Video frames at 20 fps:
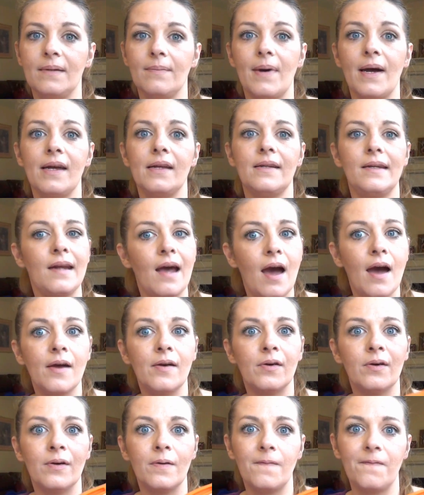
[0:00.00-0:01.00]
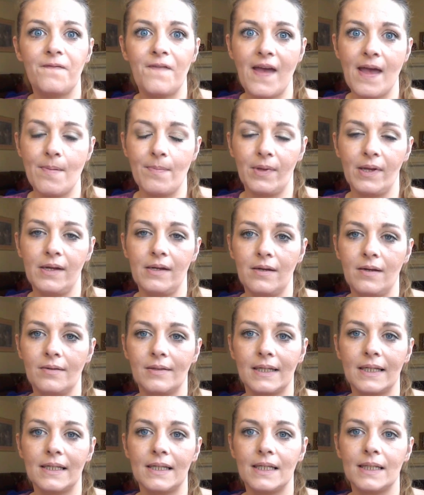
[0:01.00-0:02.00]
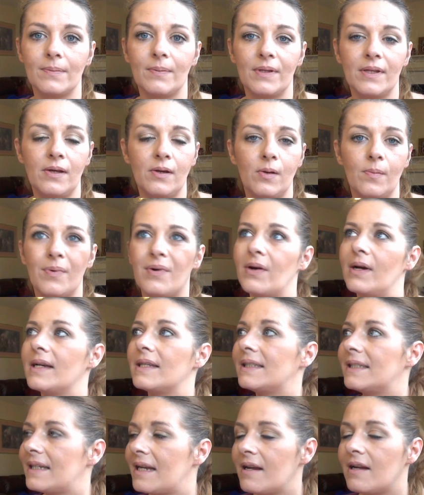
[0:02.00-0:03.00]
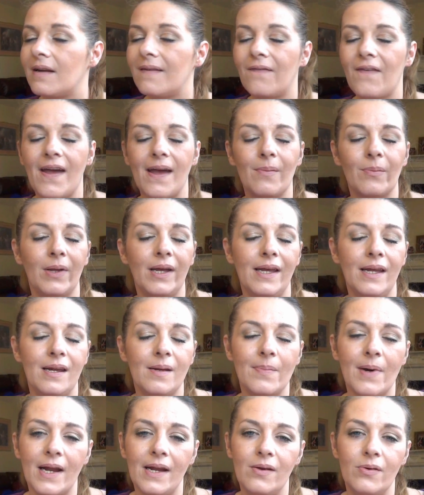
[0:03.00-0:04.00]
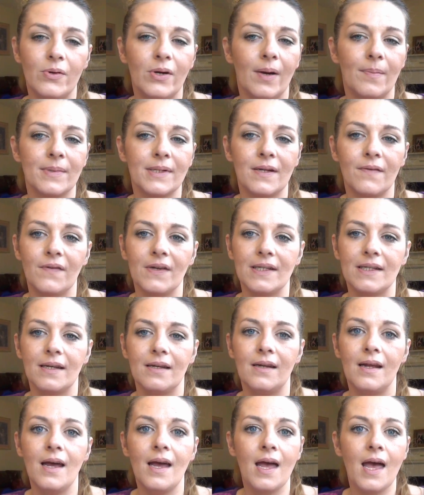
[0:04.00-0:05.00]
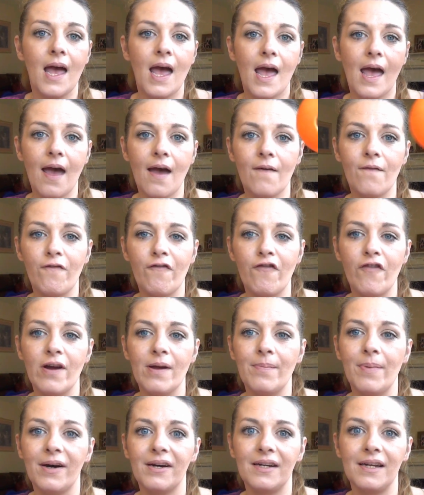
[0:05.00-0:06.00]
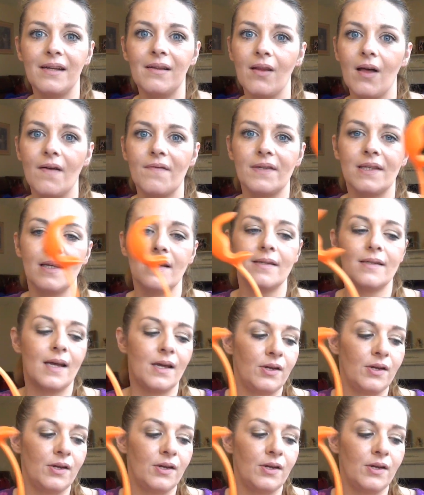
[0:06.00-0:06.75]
My entire family uses this with Cooper. Extended family, anybody who comes to visit, everybody loves this.